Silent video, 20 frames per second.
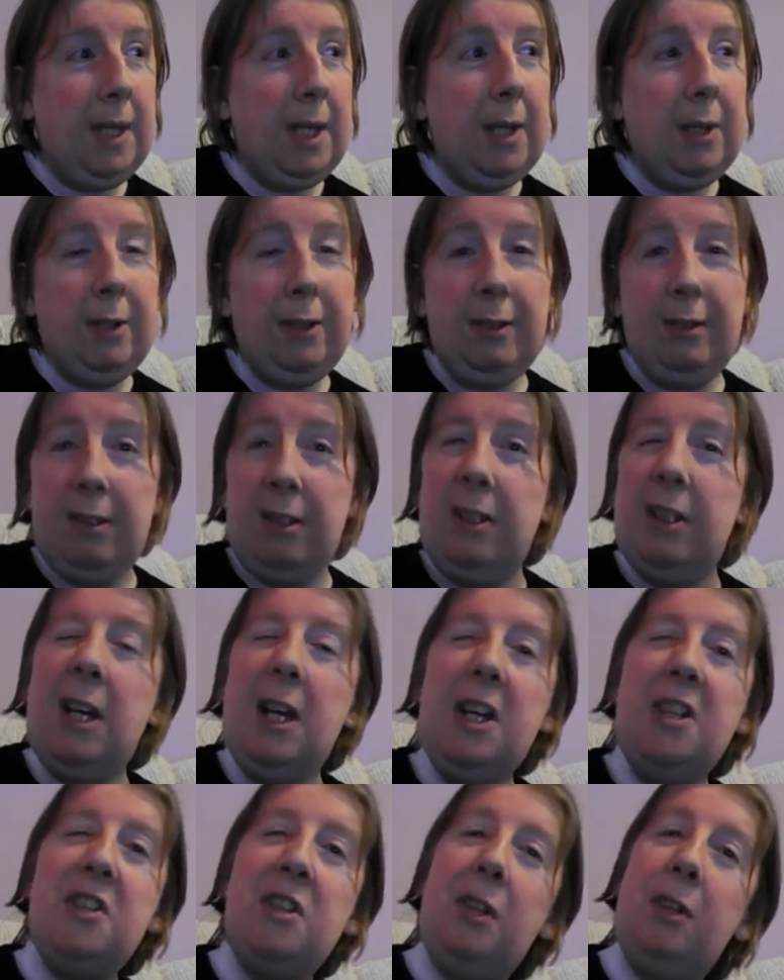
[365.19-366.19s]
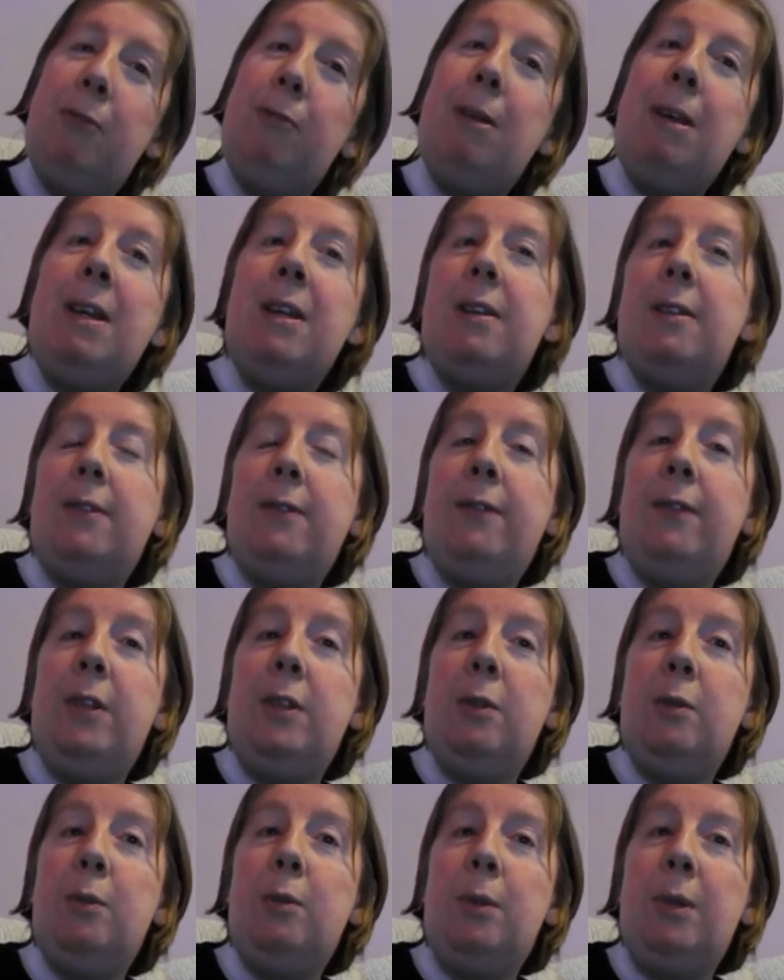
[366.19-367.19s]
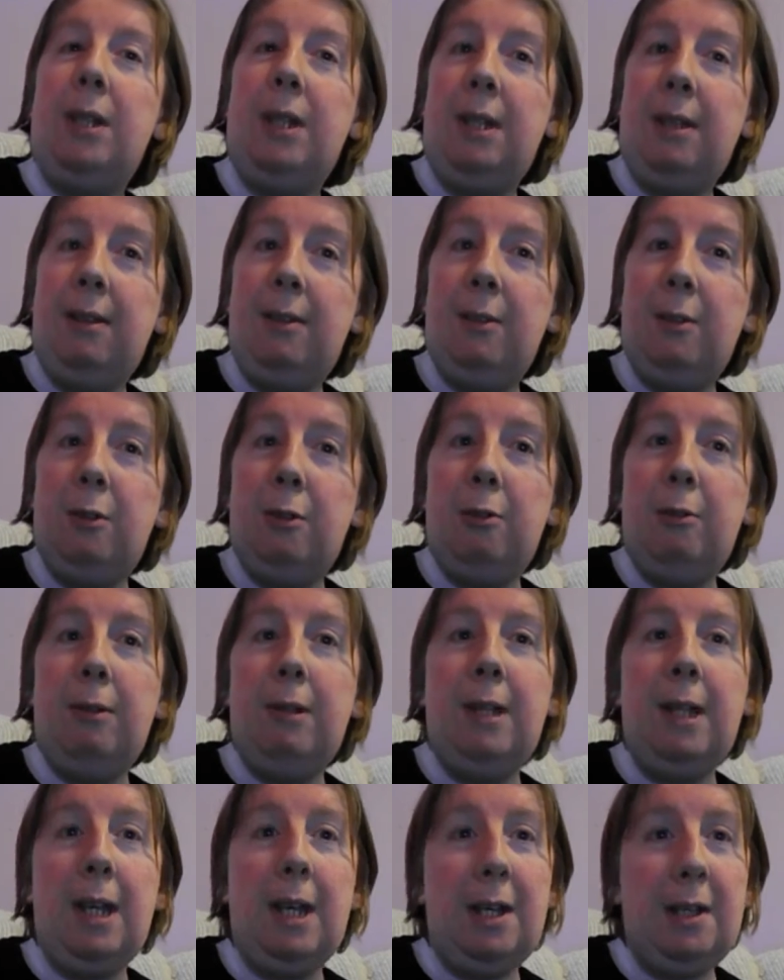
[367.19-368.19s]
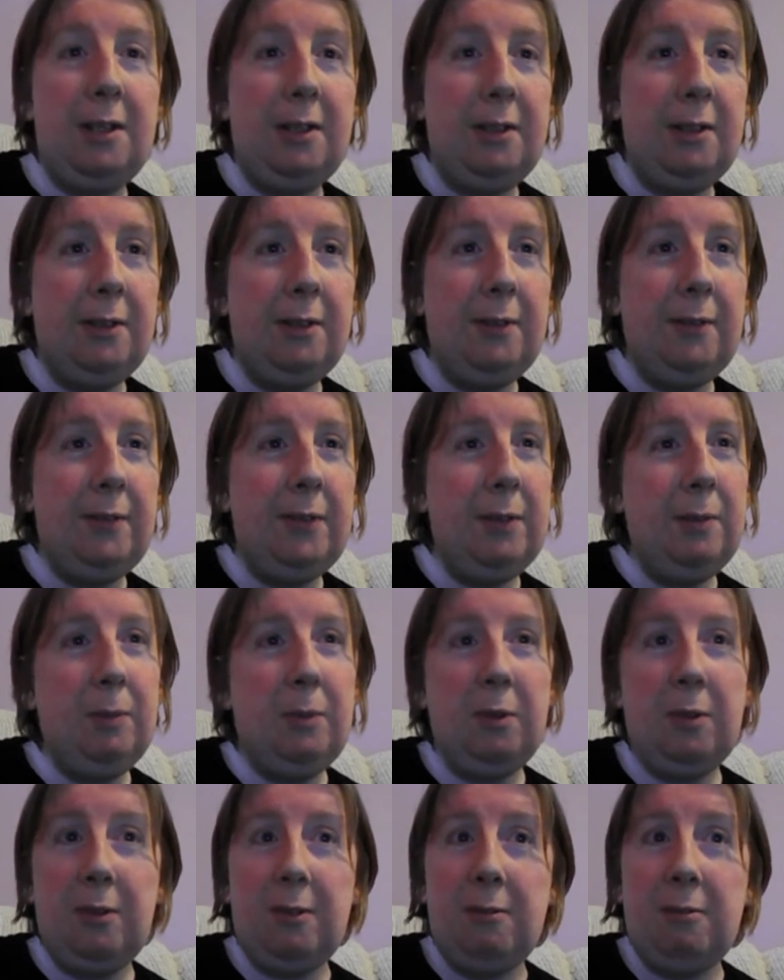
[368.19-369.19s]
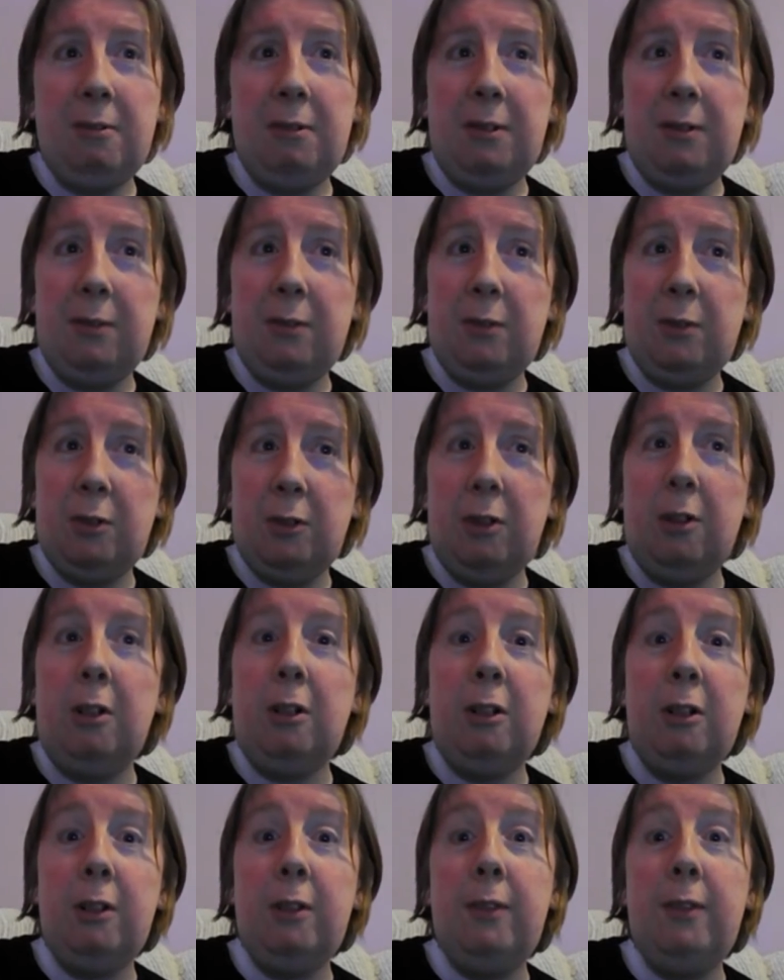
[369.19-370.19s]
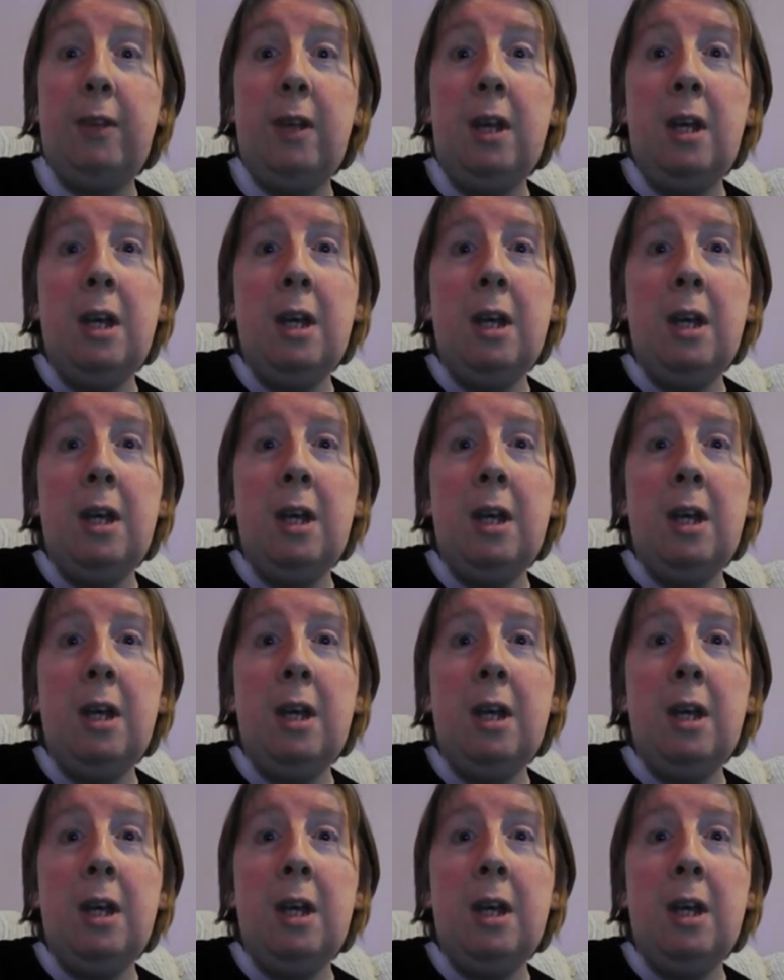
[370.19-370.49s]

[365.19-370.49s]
I didn't actually rate the film when I saw it, and the film just kind of cut off